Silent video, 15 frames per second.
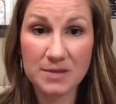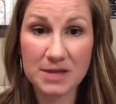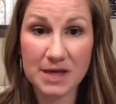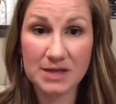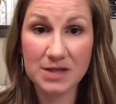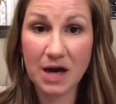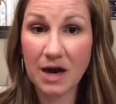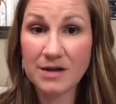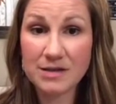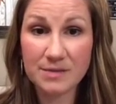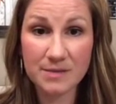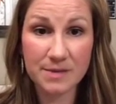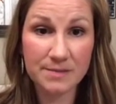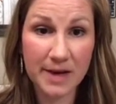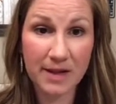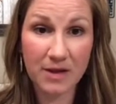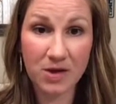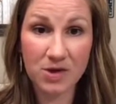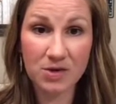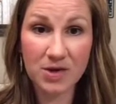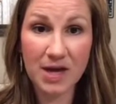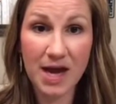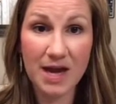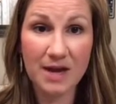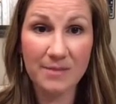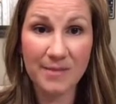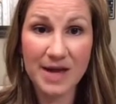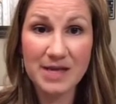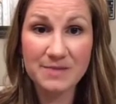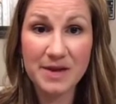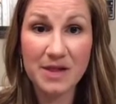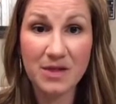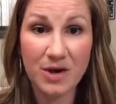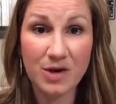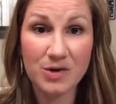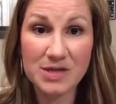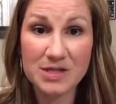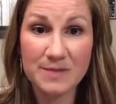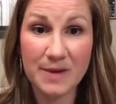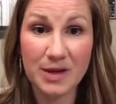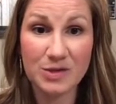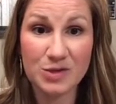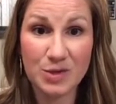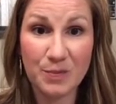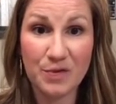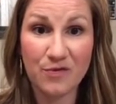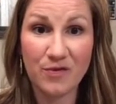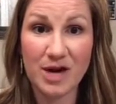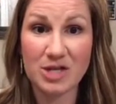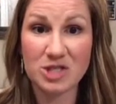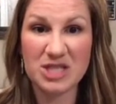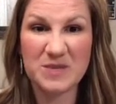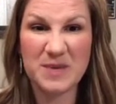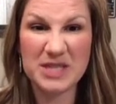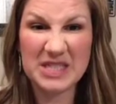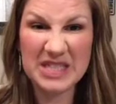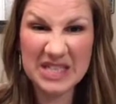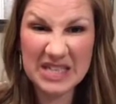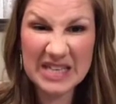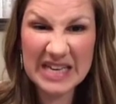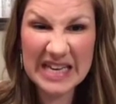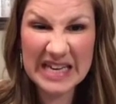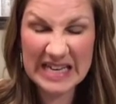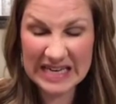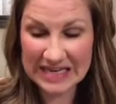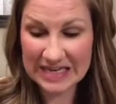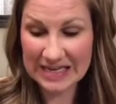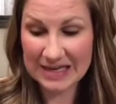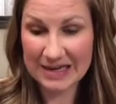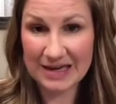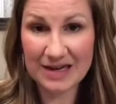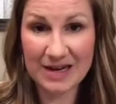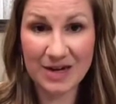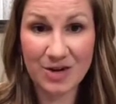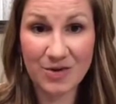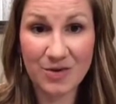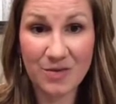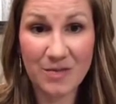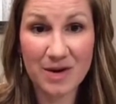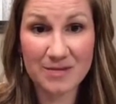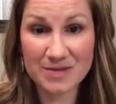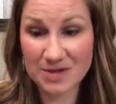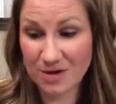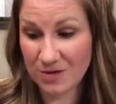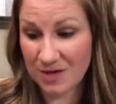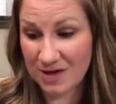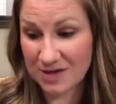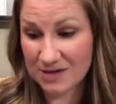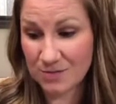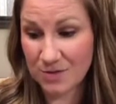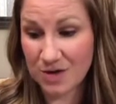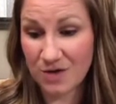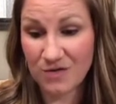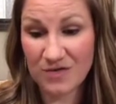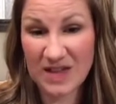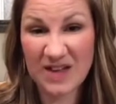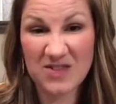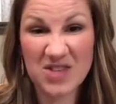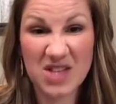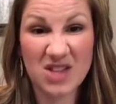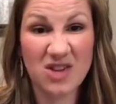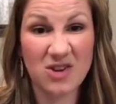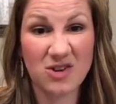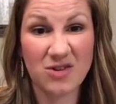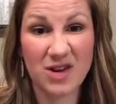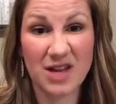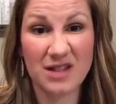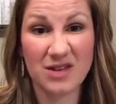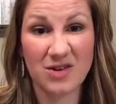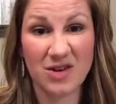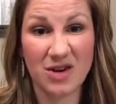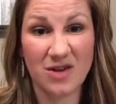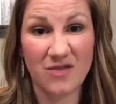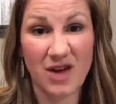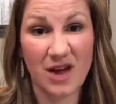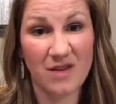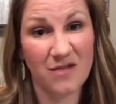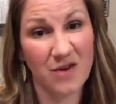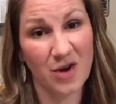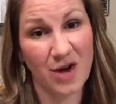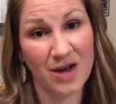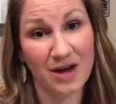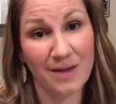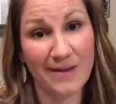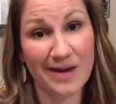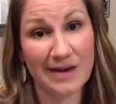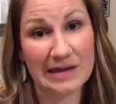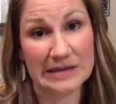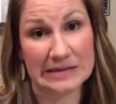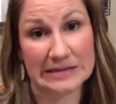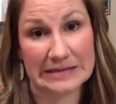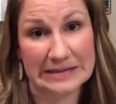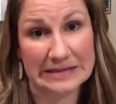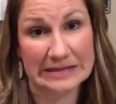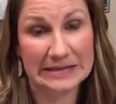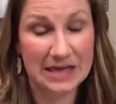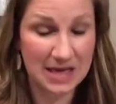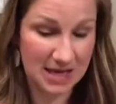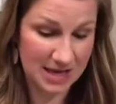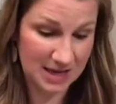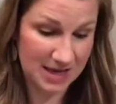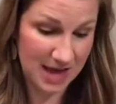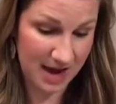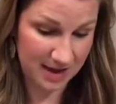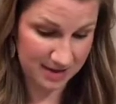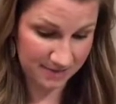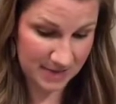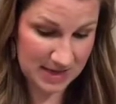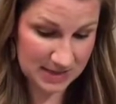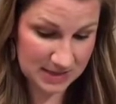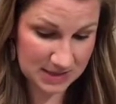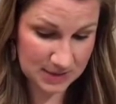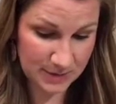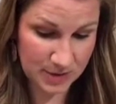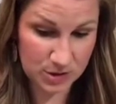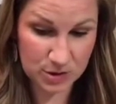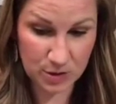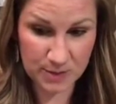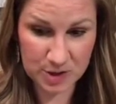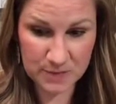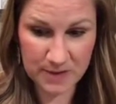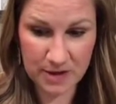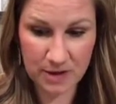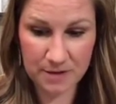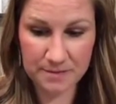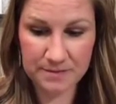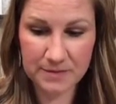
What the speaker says: I toss them in my laundry, and it makes my laundry smell super fresh, especially, and I know you moms know this, when you've left the laundry in there and you've kind of forgotten about it. Yeah, makes it smell so much better.